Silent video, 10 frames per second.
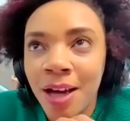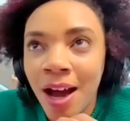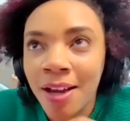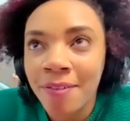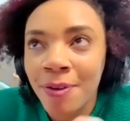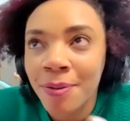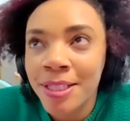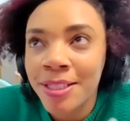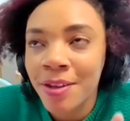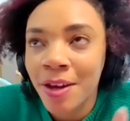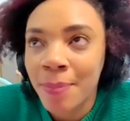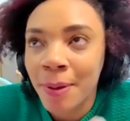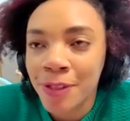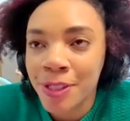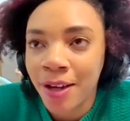I've always thought
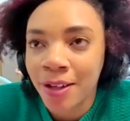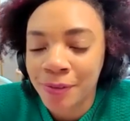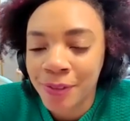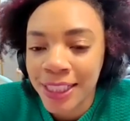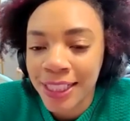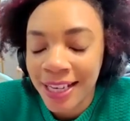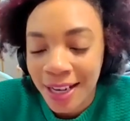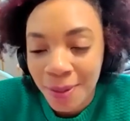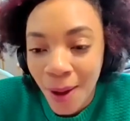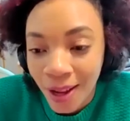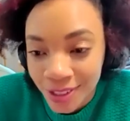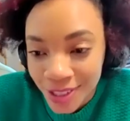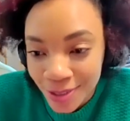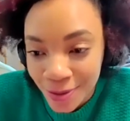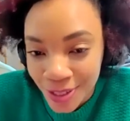about photography, and I
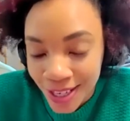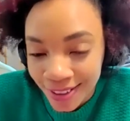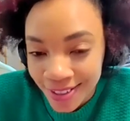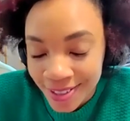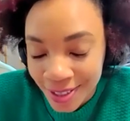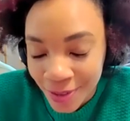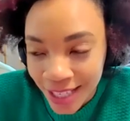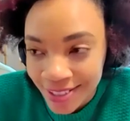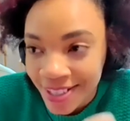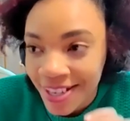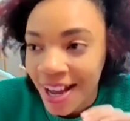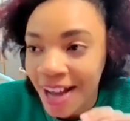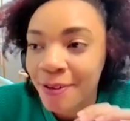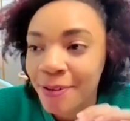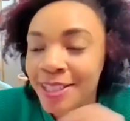apologize for saying this in advance.
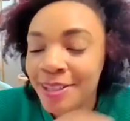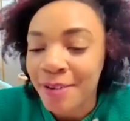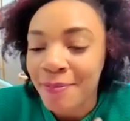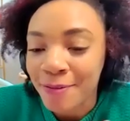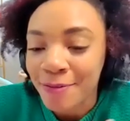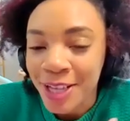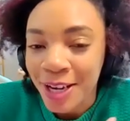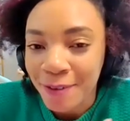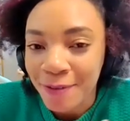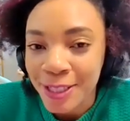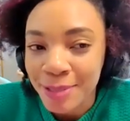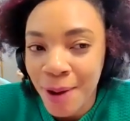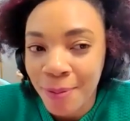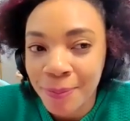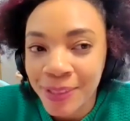I've always thought about photography as
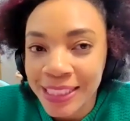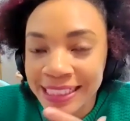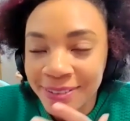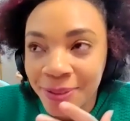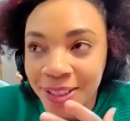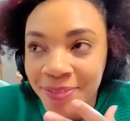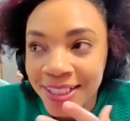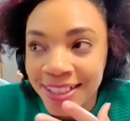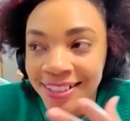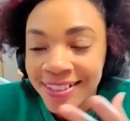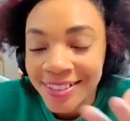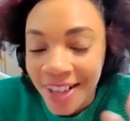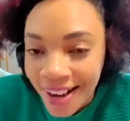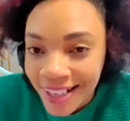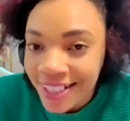probably one of the
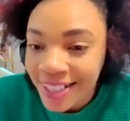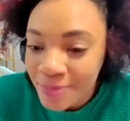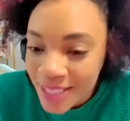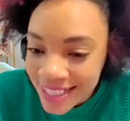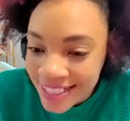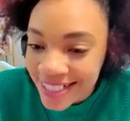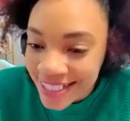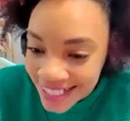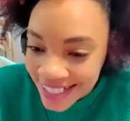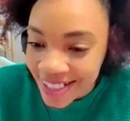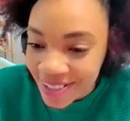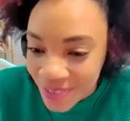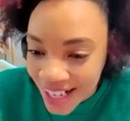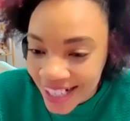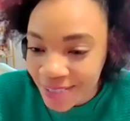dying businesses,
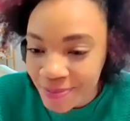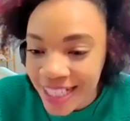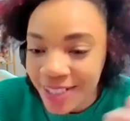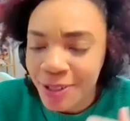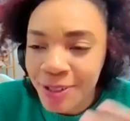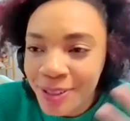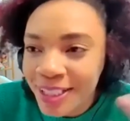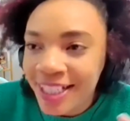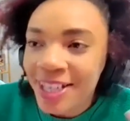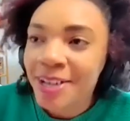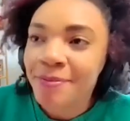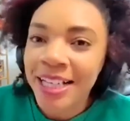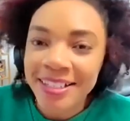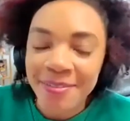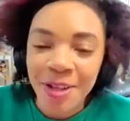right? I'm like, who, like,
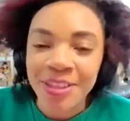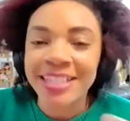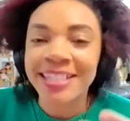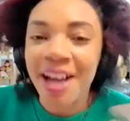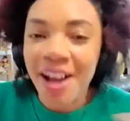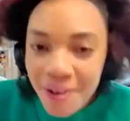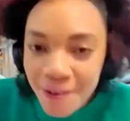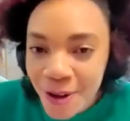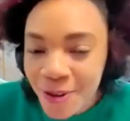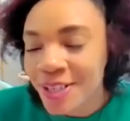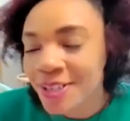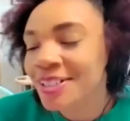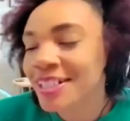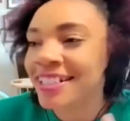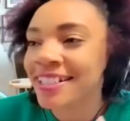because of all the stock
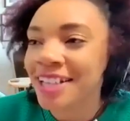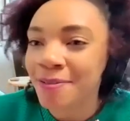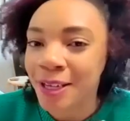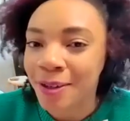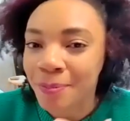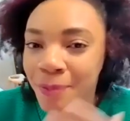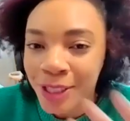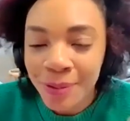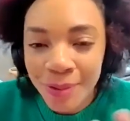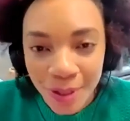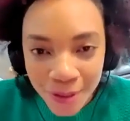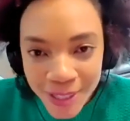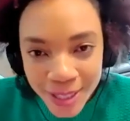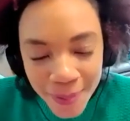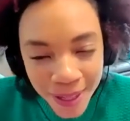photos and stuff, like, were you
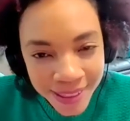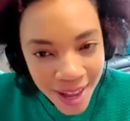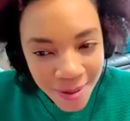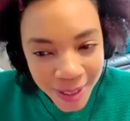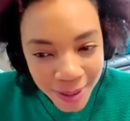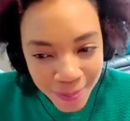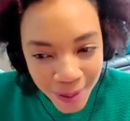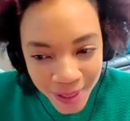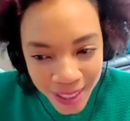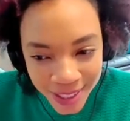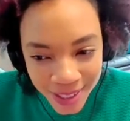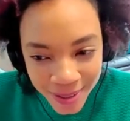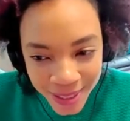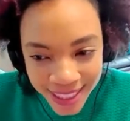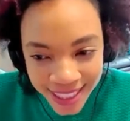nervous about that when you broke into it?